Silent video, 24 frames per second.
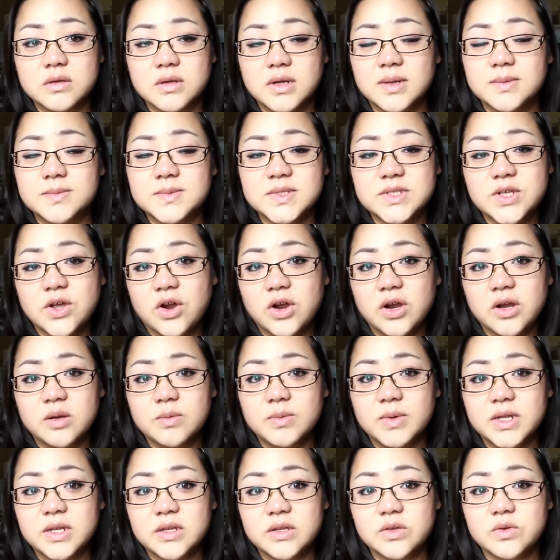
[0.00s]
I'm sorry,
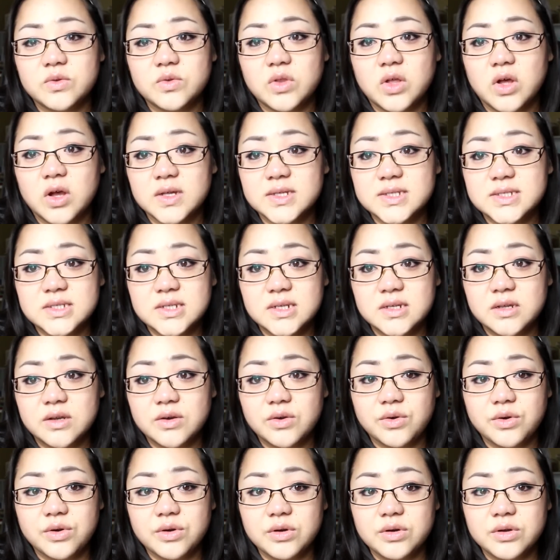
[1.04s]
but you lost it,
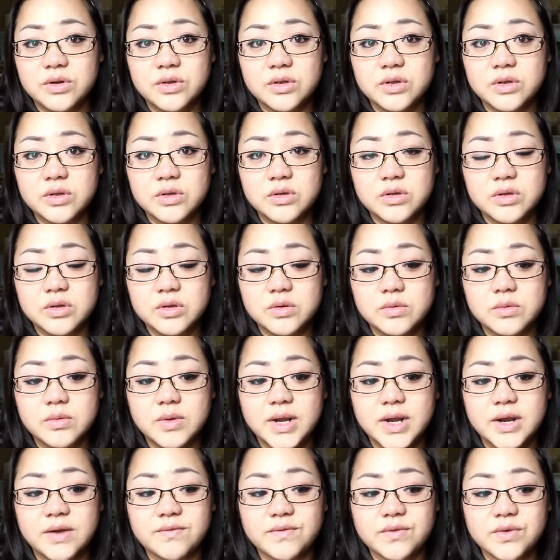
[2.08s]
or
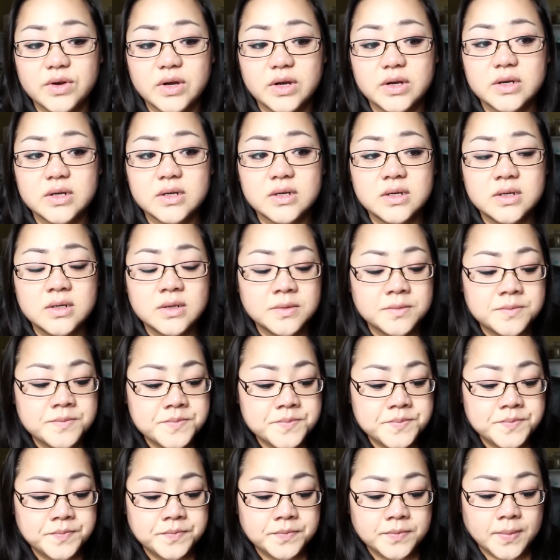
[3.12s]
whatever. And
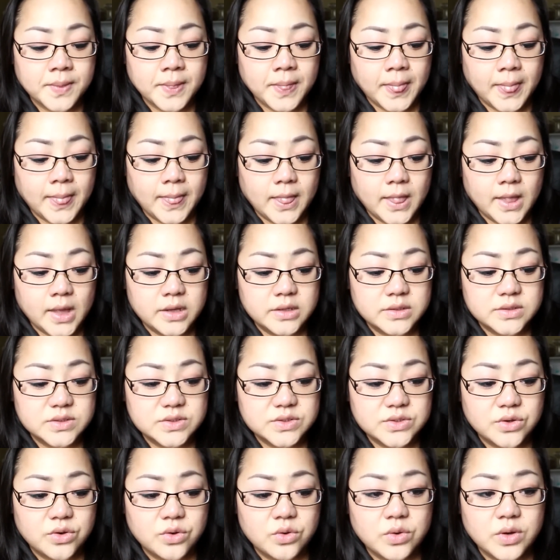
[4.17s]

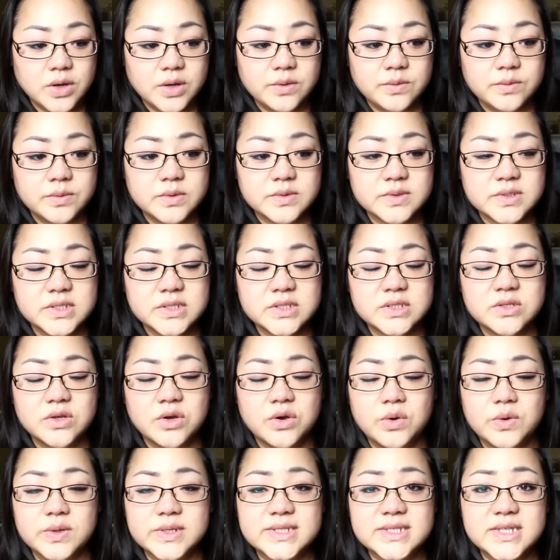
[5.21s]
so it was
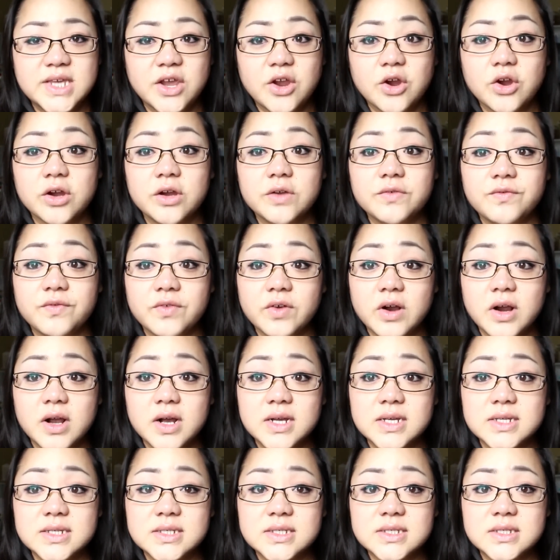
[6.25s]
so scary for
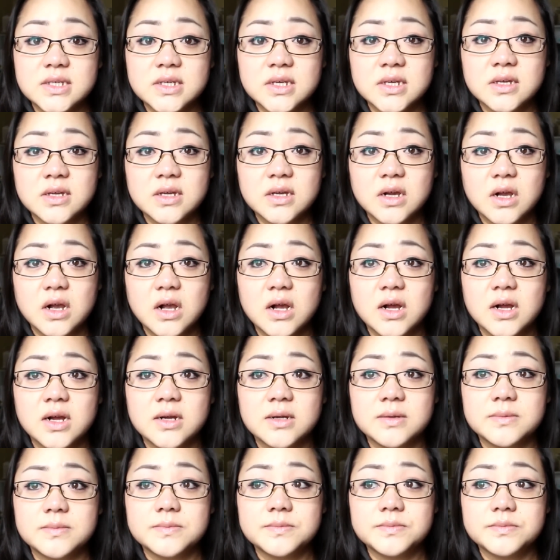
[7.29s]
us.
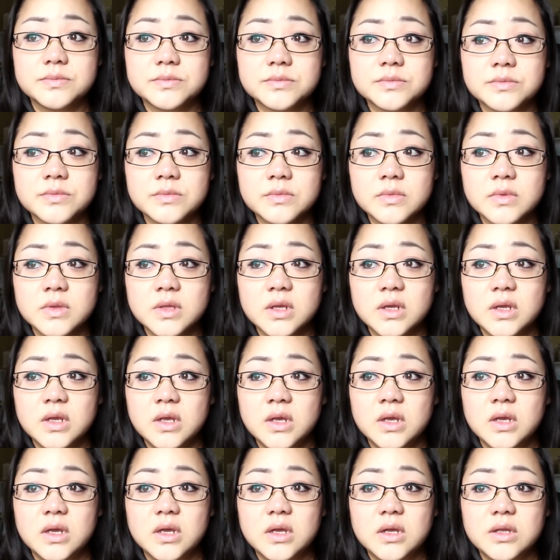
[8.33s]

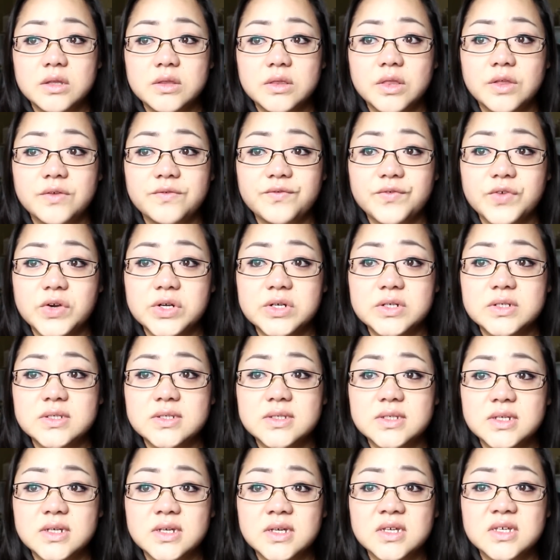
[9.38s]
The
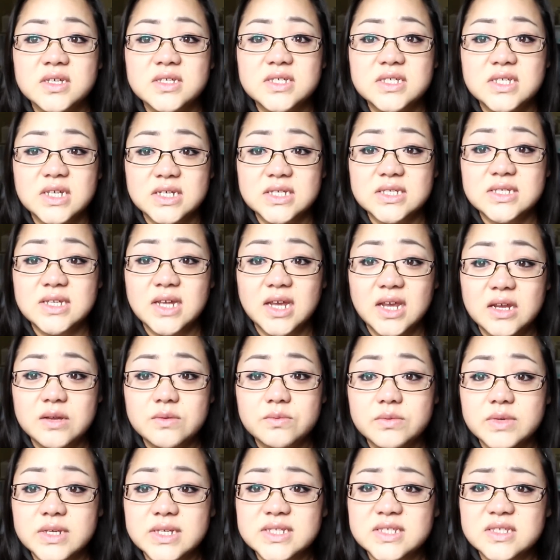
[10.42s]
first 6 to 8
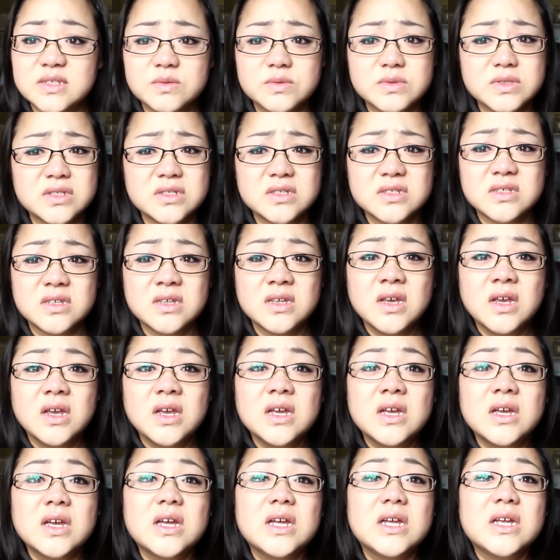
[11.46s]
weeks, it was
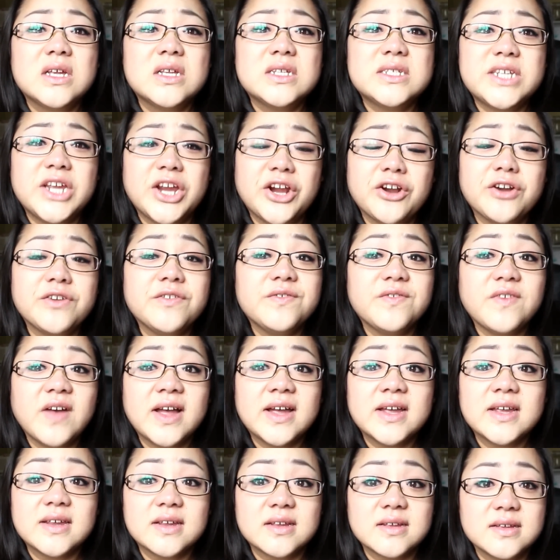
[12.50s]

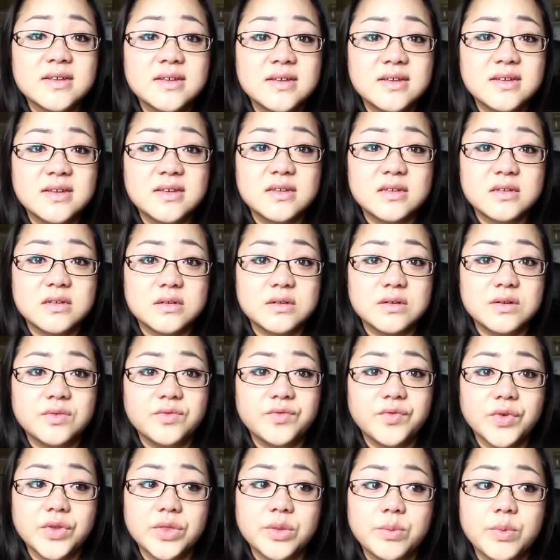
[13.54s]
terrifying
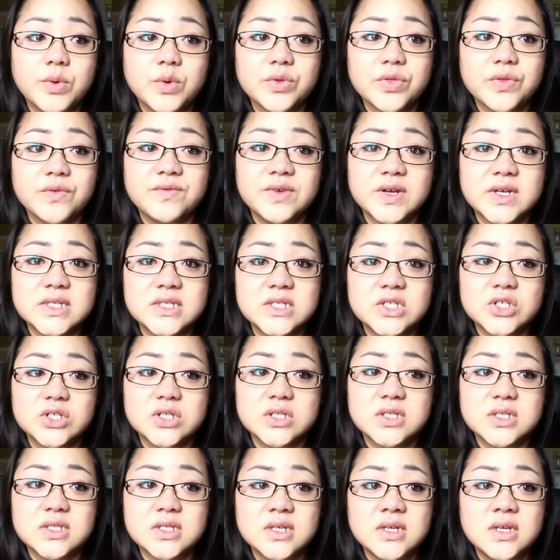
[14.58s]
for the both of us,
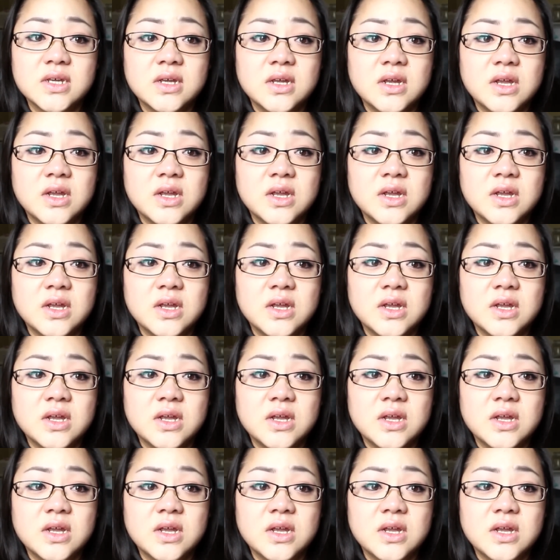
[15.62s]
just,